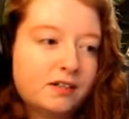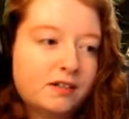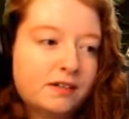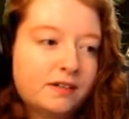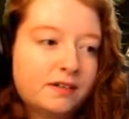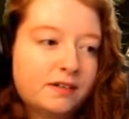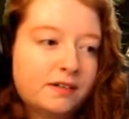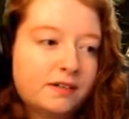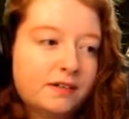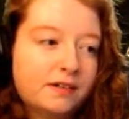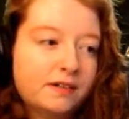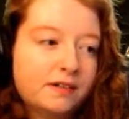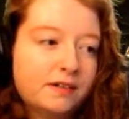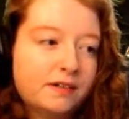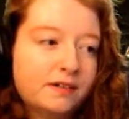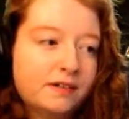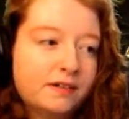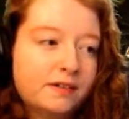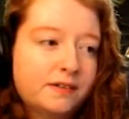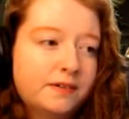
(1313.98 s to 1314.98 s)

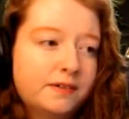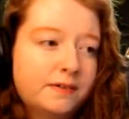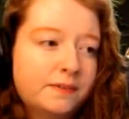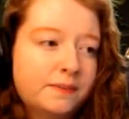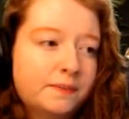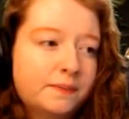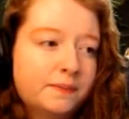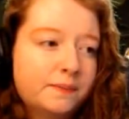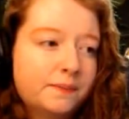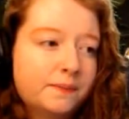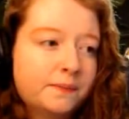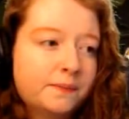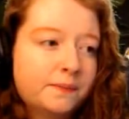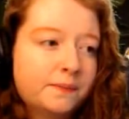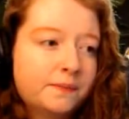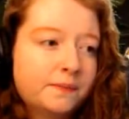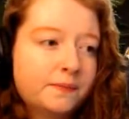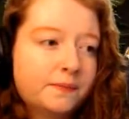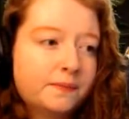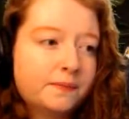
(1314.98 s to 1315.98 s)

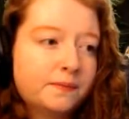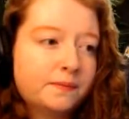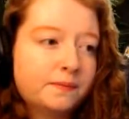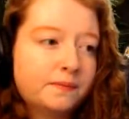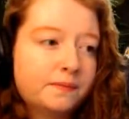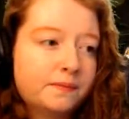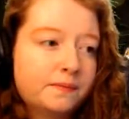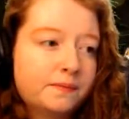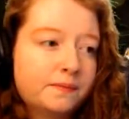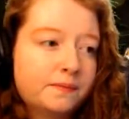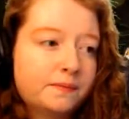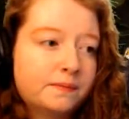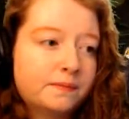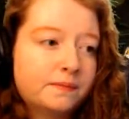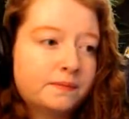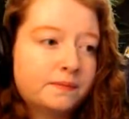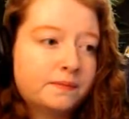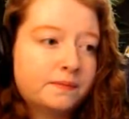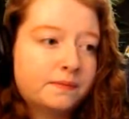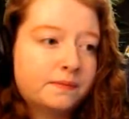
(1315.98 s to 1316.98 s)

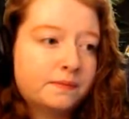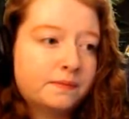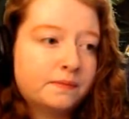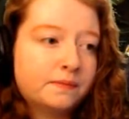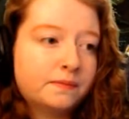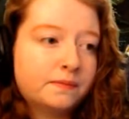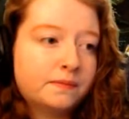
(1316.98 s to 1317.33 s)
Nothing is said.